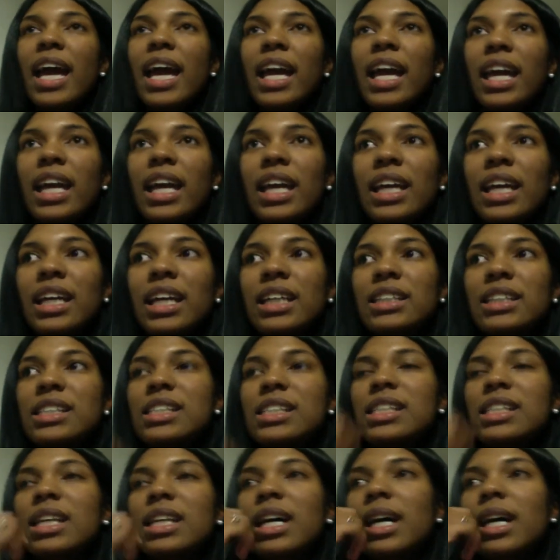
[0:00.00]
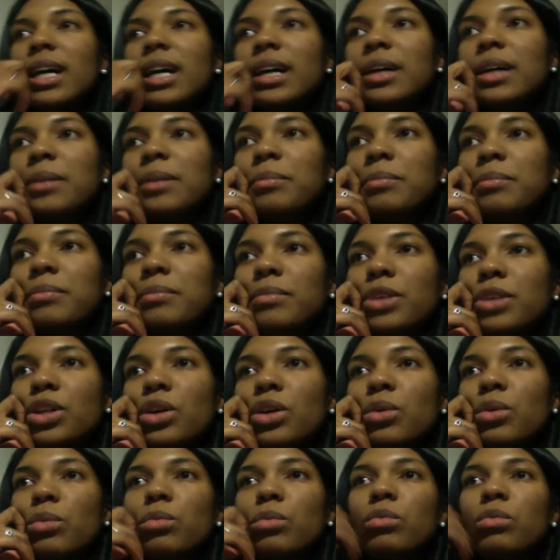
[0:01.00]
and um, you
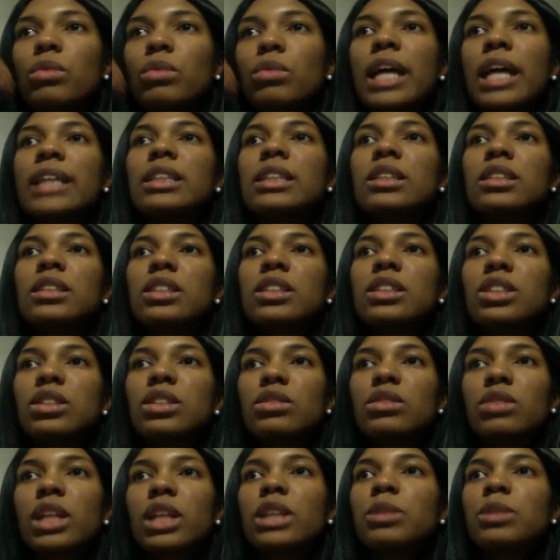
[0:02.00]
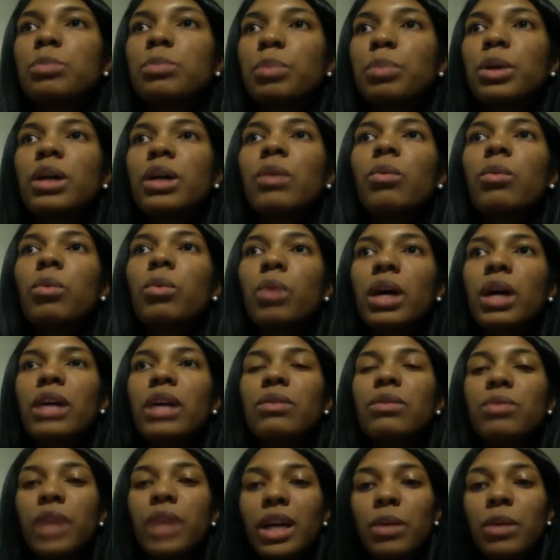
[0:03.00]
know let's let's put
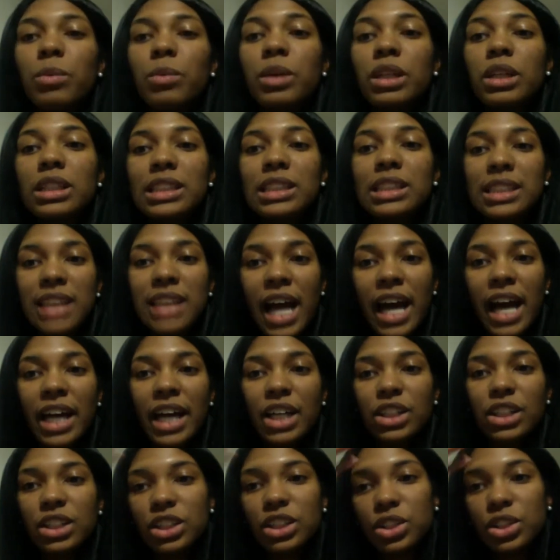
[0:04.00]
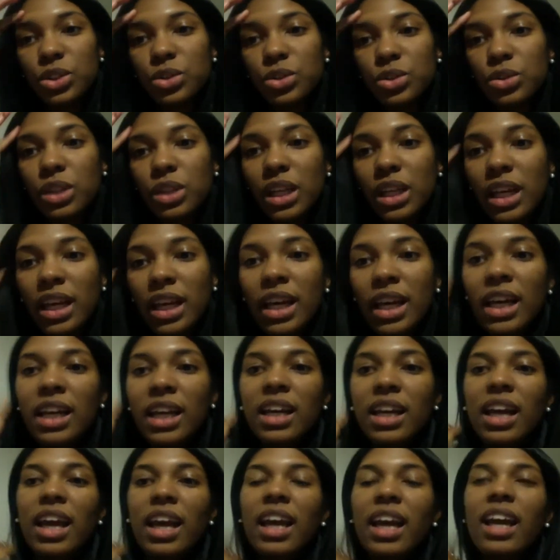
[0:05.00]
what rank we desire to truly
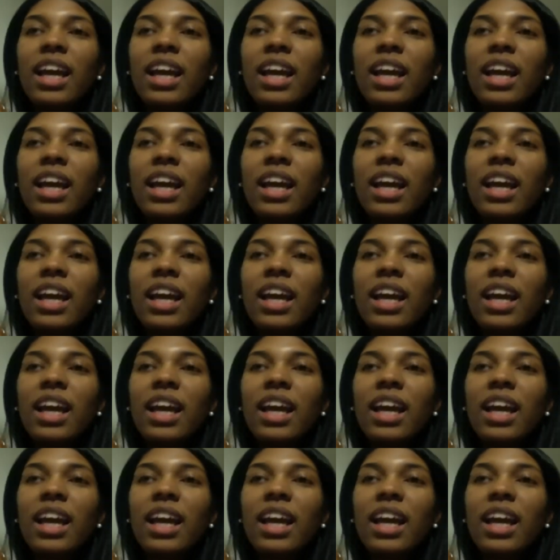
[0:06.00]
hit